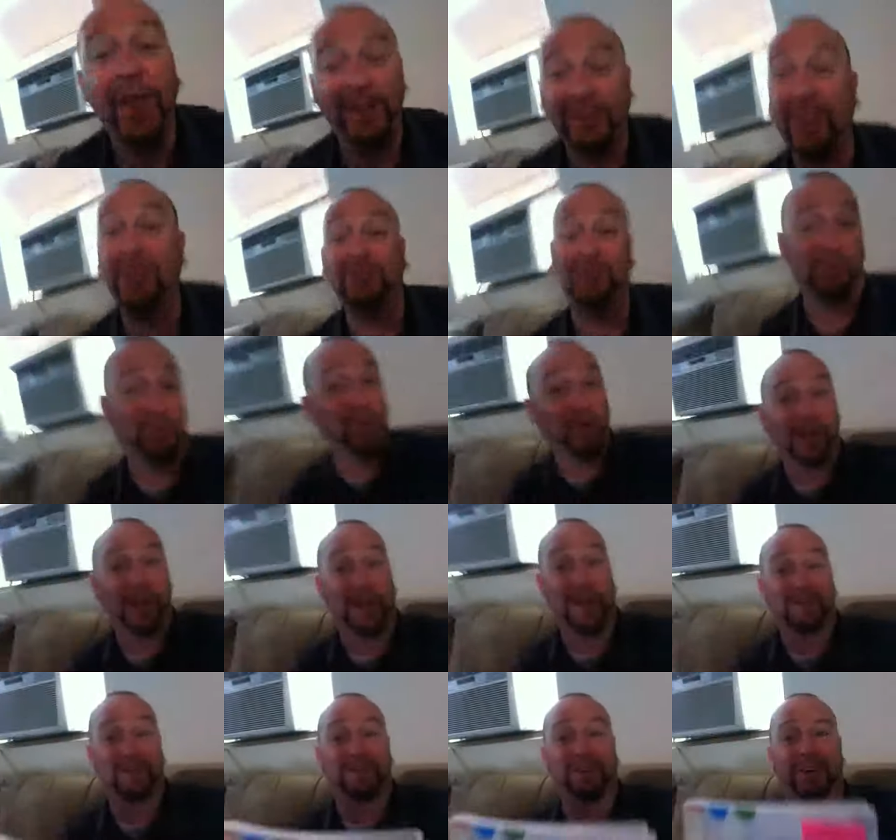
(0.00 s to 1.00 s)
this is
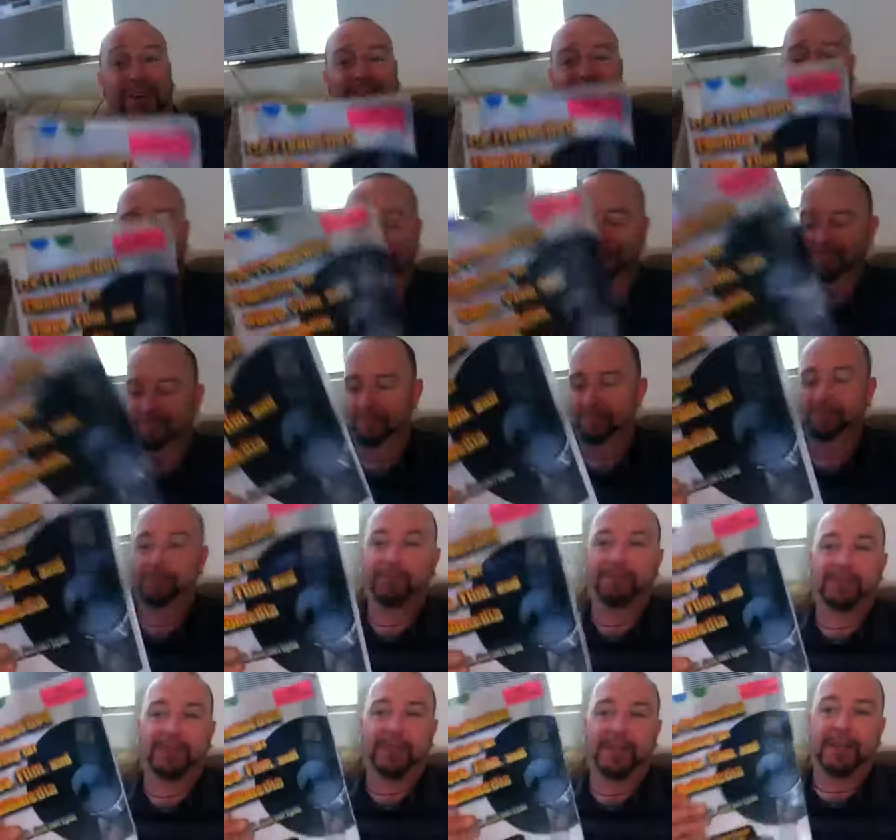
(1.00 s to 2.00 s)
really funny.
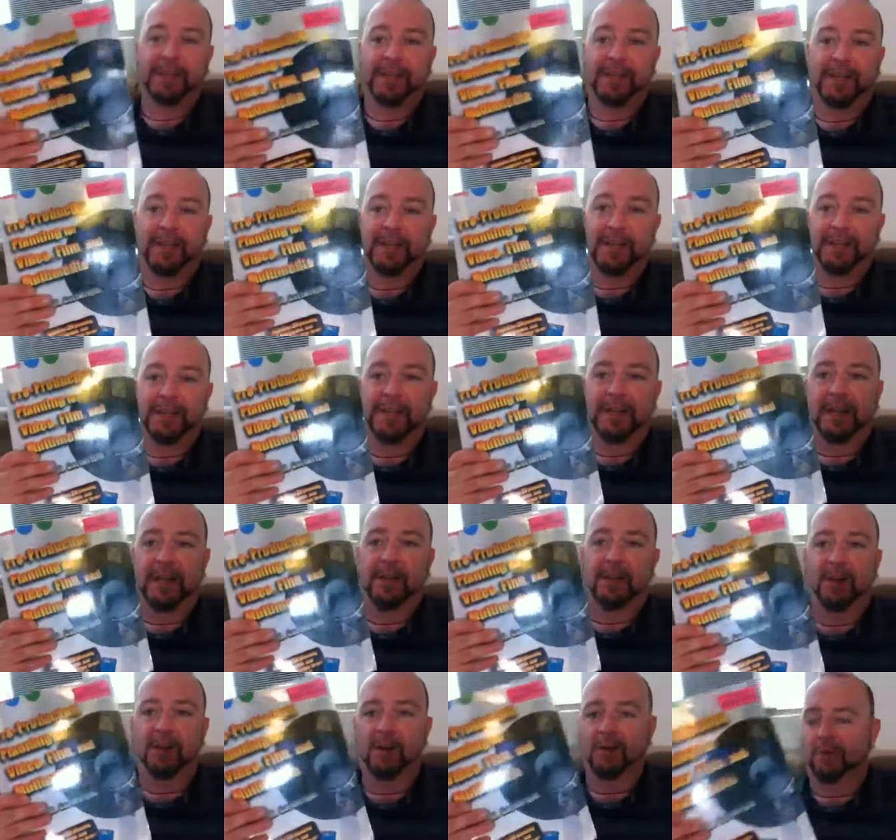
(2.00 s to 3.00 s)
You
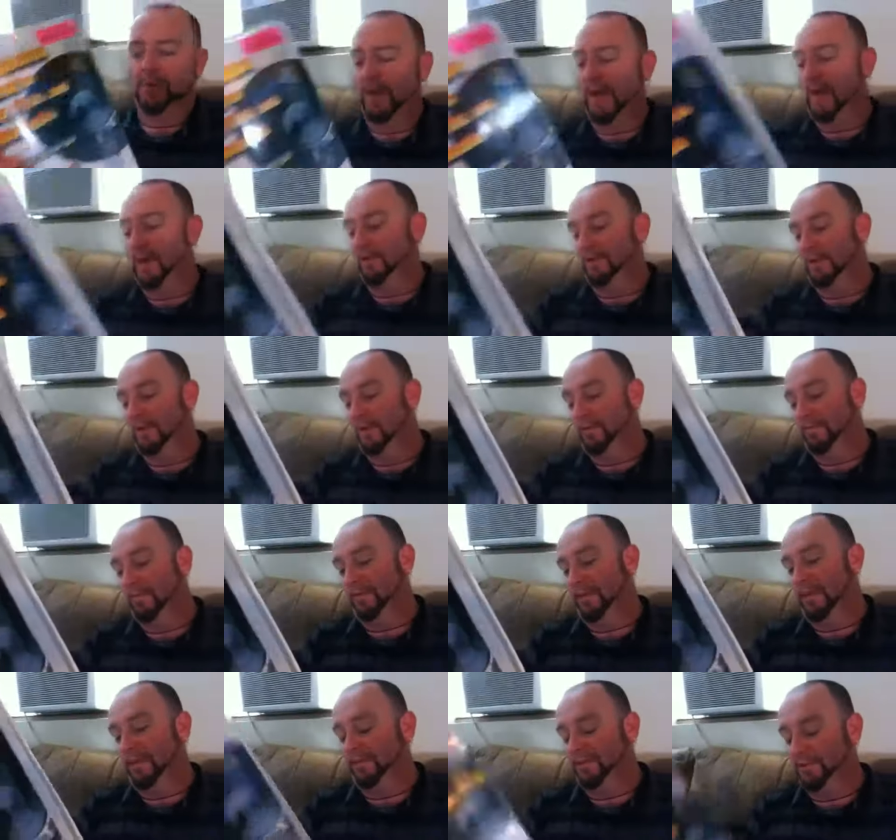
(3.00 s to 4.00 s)
know, oh wow, you know,
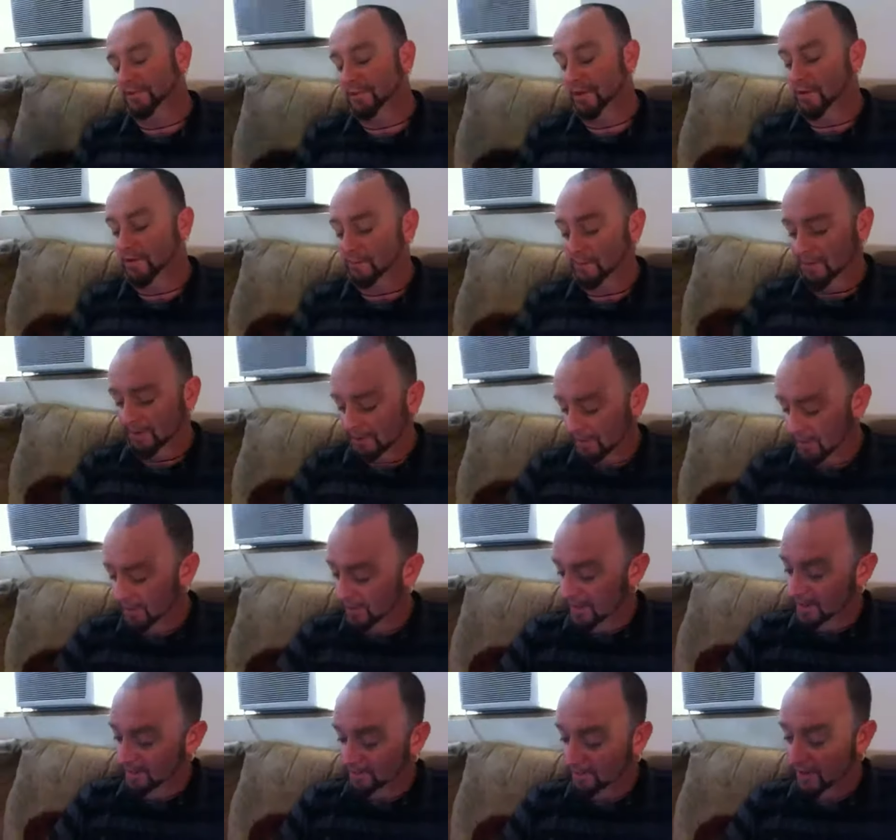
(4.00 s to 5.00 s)
production notebook,
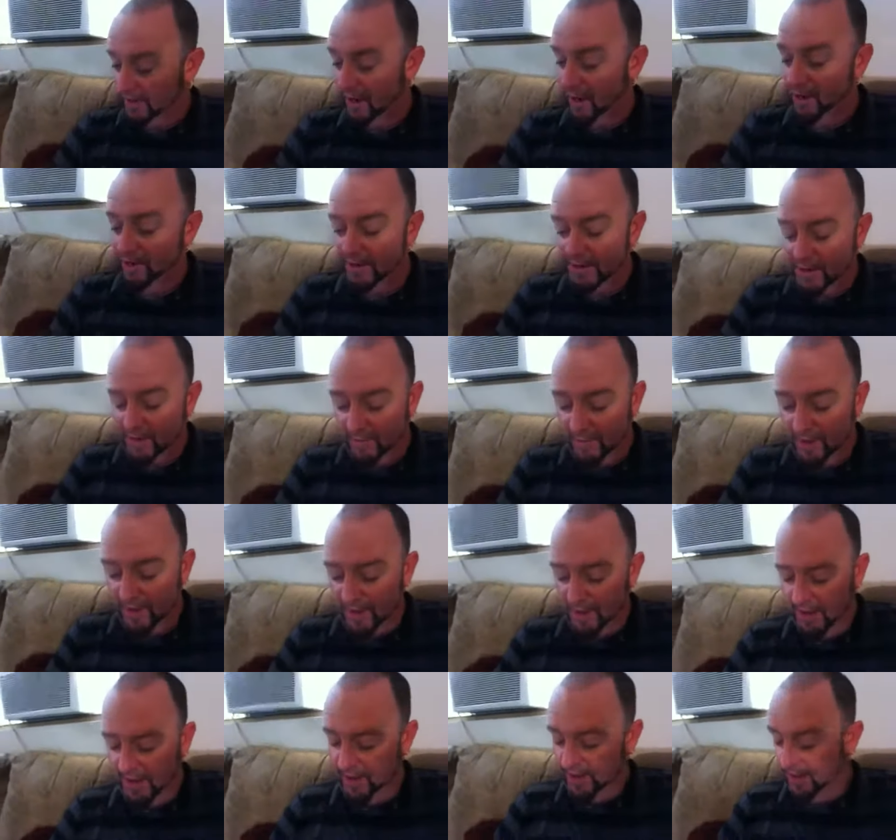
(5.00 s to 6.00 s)
oh that's great. Oh, you know
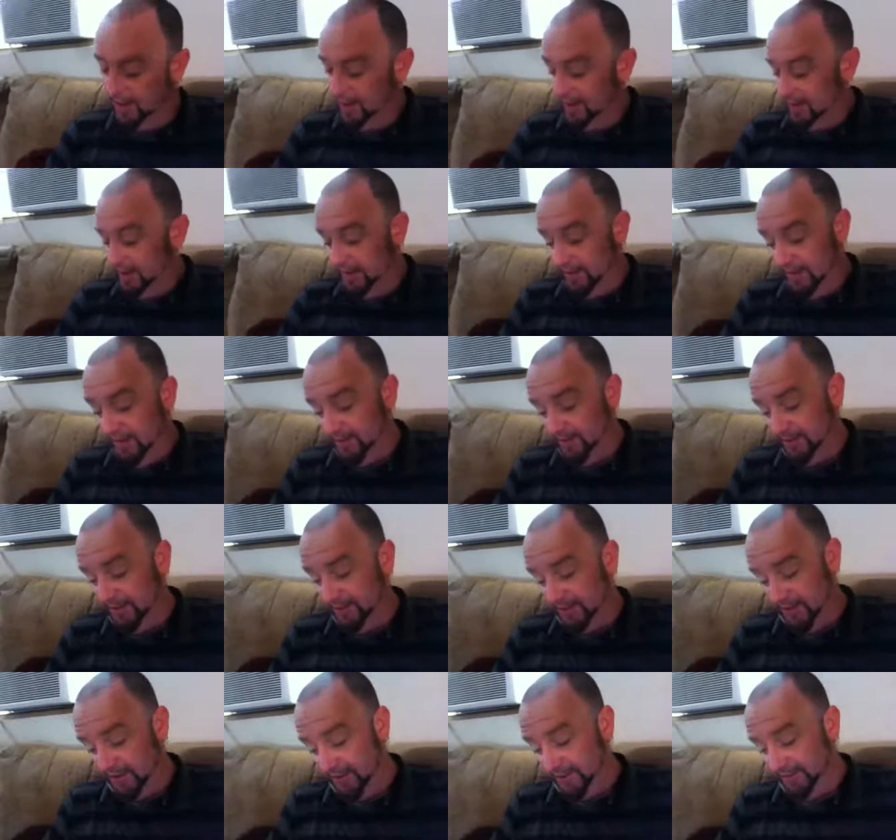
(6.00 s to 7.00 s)
what? This
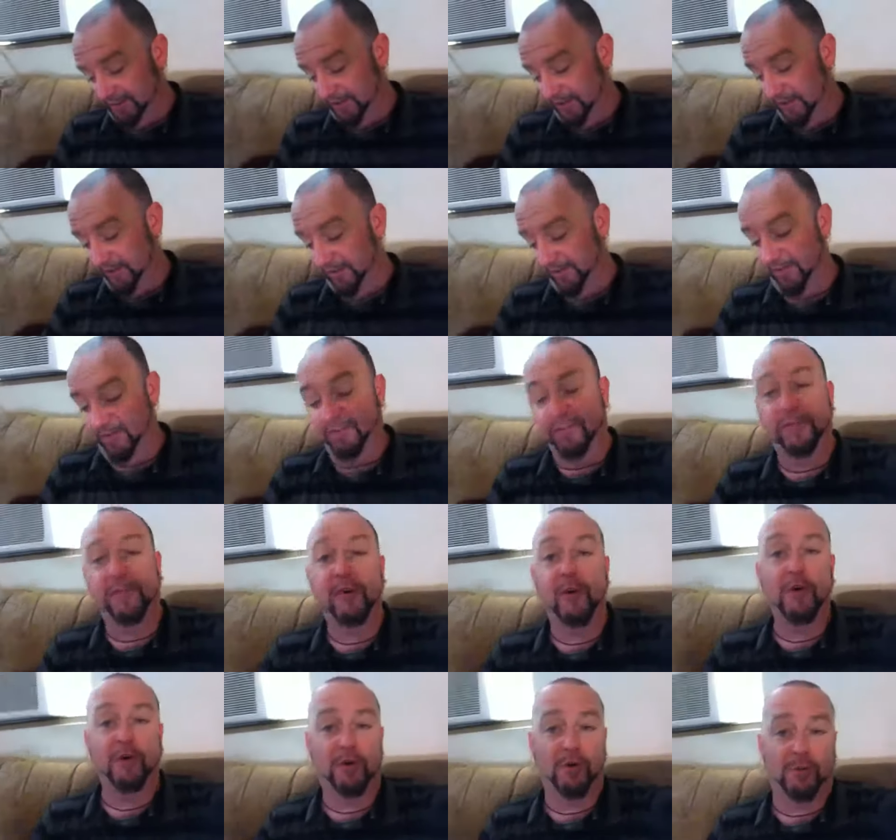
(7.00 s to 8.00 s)
is also from
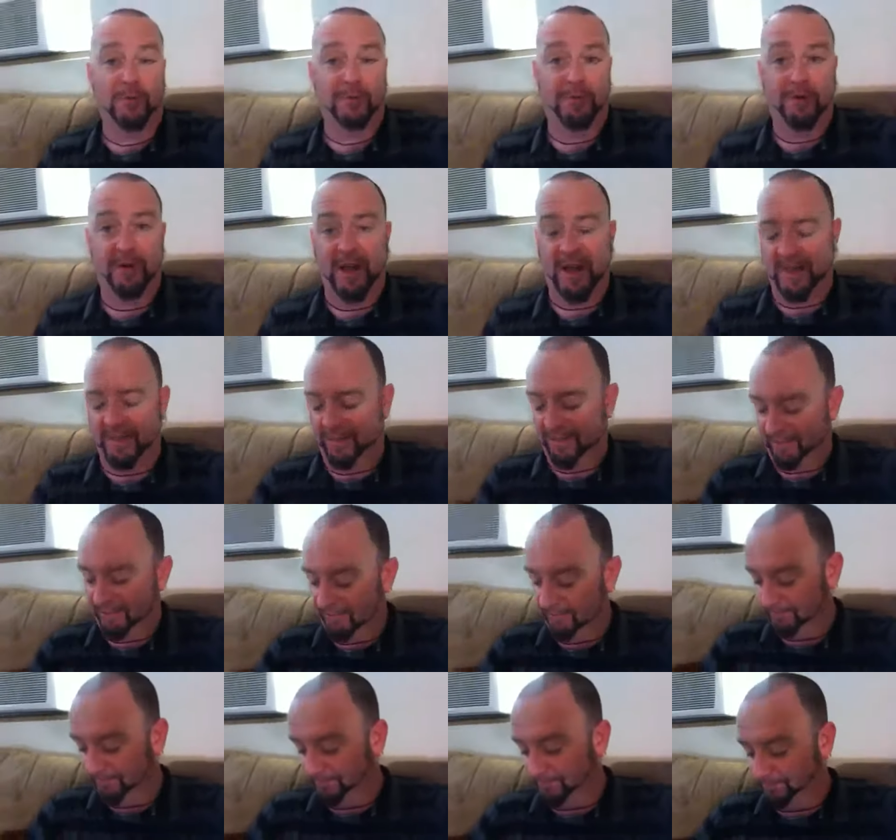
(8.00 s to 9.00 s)
Focal
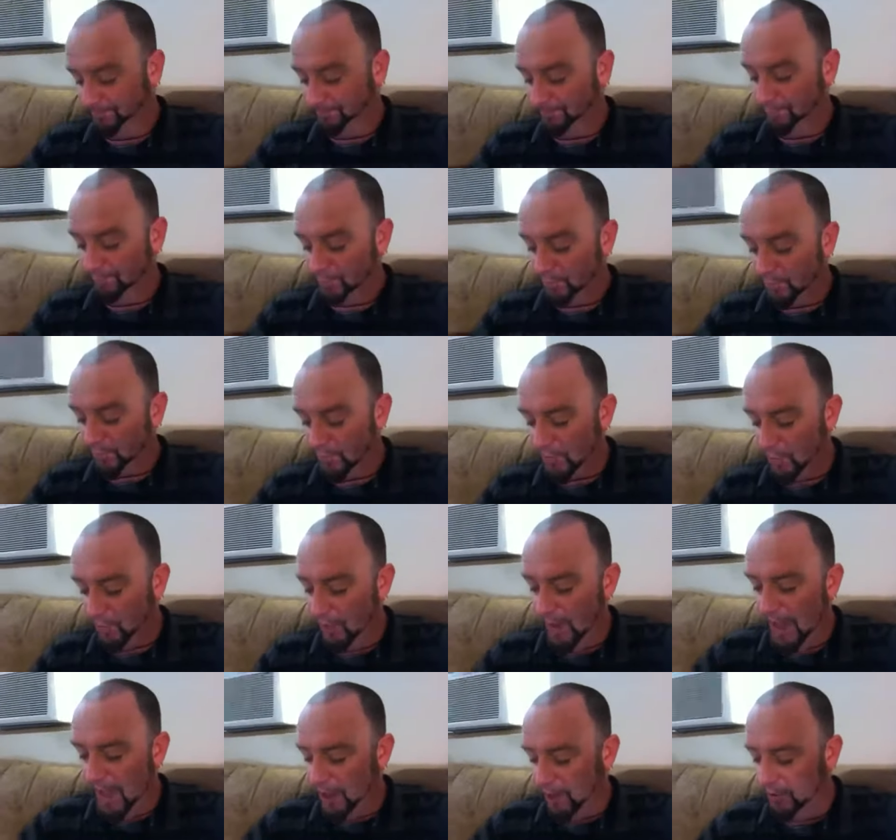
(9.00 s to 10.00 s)
Press.
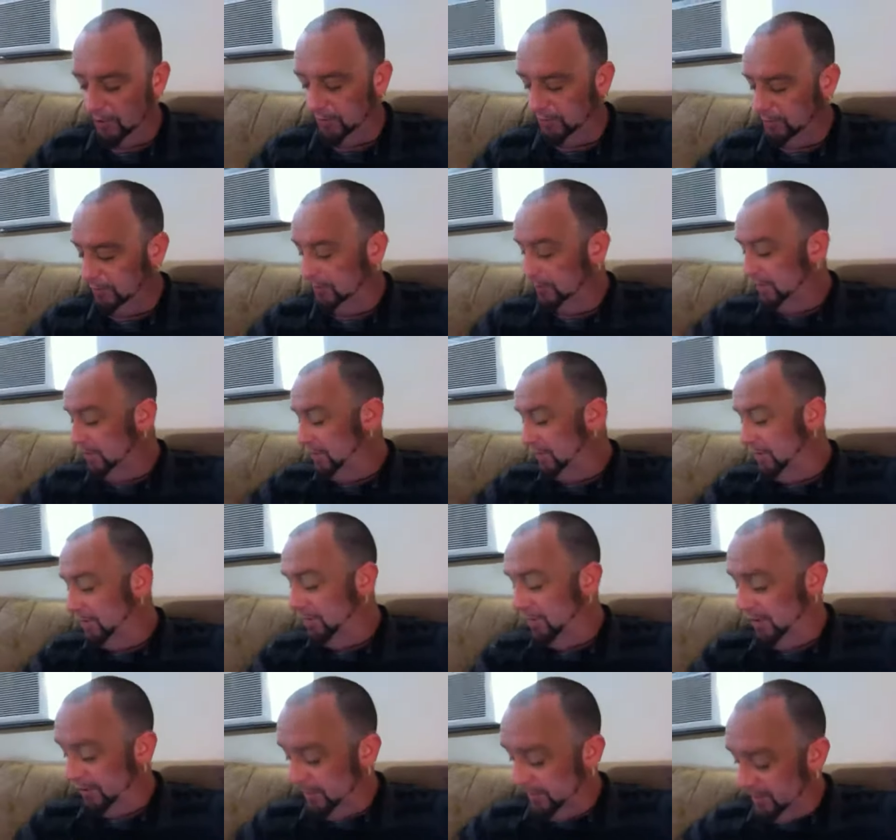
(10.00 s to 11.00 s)
Well,
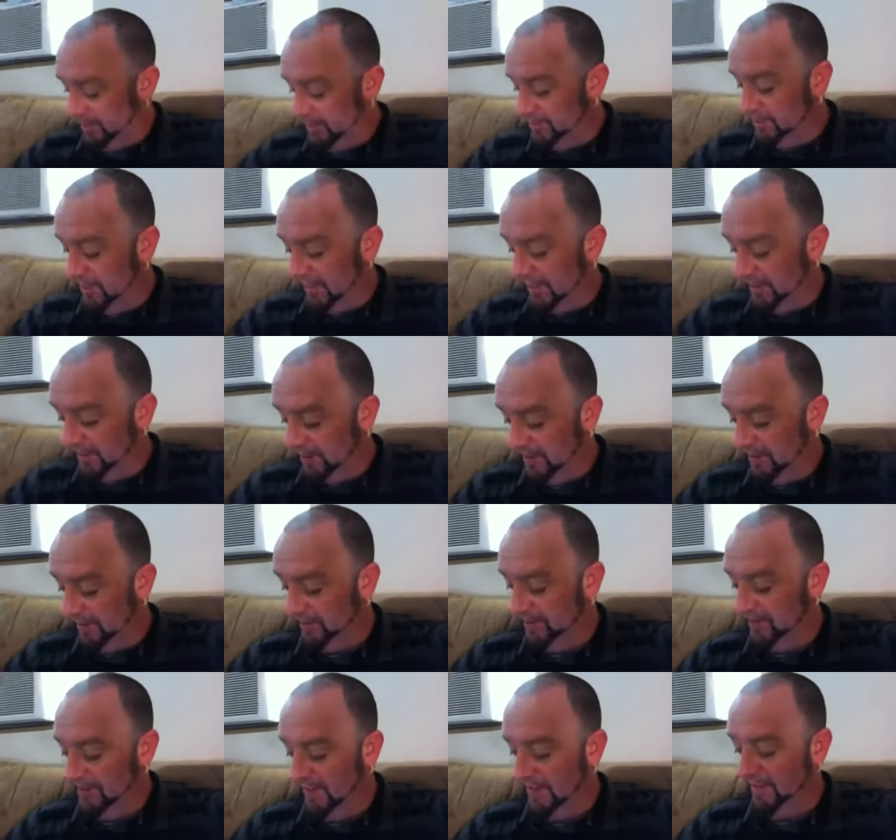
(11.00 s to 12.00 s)
when I went to check
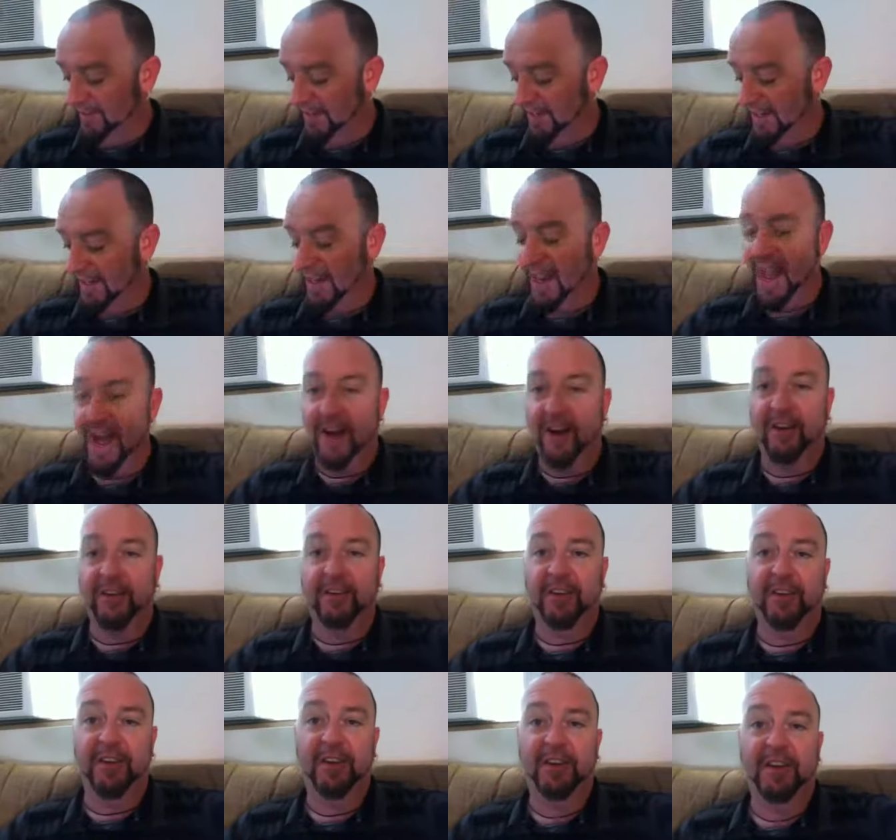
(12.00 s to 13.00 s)
this DVD
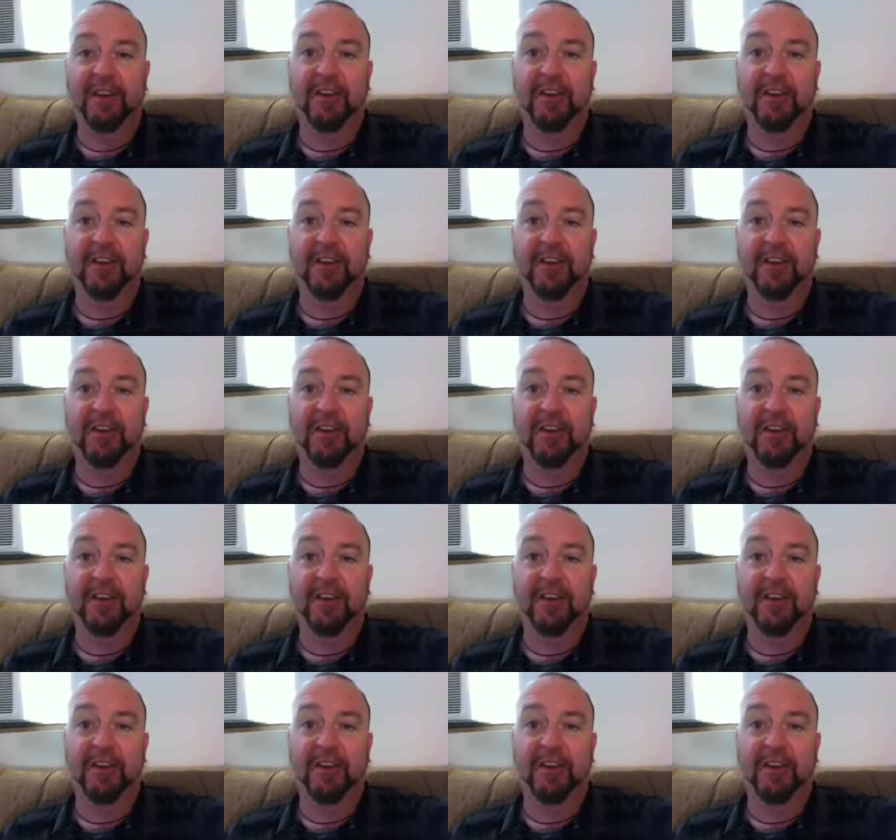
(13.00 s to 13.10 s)
out,